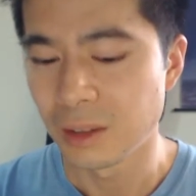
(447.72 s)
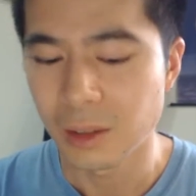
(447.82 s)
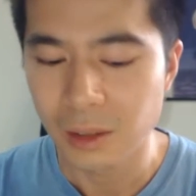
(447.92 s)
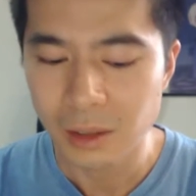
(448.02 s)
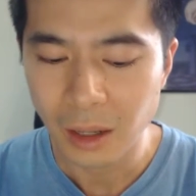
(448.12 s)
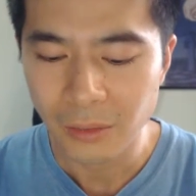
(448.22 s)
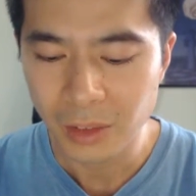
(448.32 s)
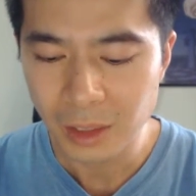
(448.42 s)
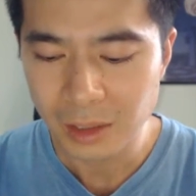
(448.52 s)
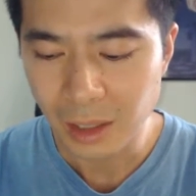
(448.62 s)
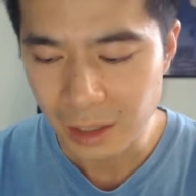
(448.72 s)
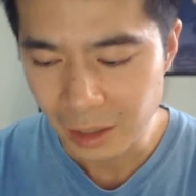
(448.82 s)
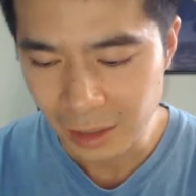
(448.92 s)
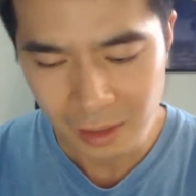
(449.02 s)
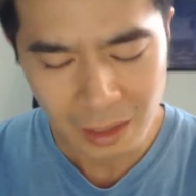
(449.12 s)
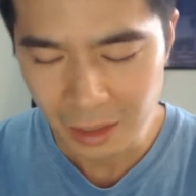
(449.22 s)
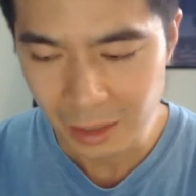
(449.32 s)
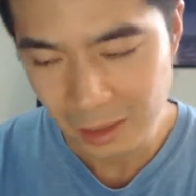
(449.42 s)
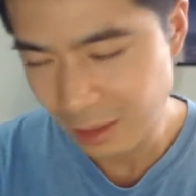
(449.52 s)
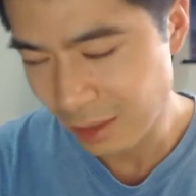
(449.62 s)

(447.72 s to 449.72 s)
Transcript: So I feel it's kind of like that.